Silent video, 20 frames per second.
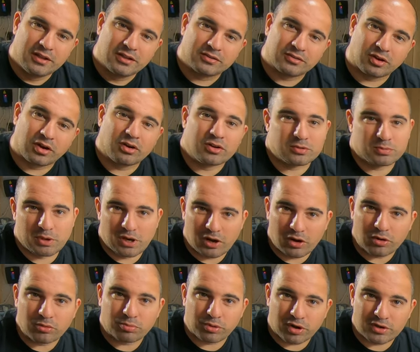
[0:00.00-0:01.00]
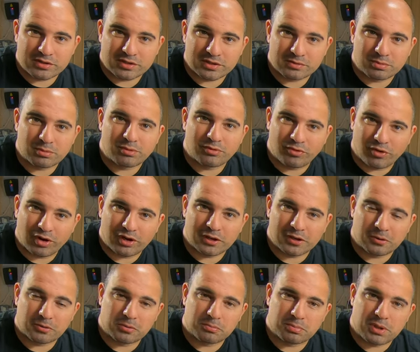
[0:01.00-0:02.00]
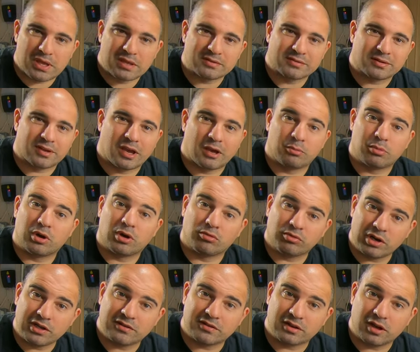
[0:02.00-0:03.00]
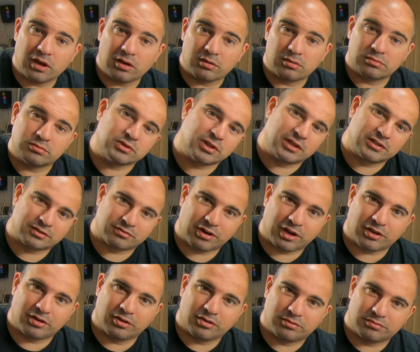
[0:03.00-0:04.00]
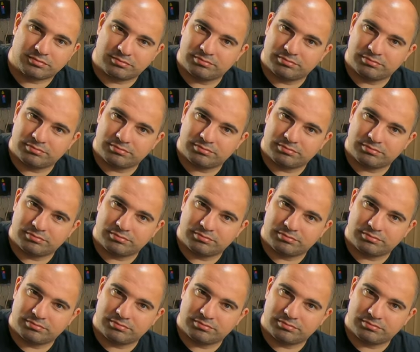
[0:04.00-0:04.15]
So it's been a long process, but we finally got the bits and we are ready to go. So let's crack on.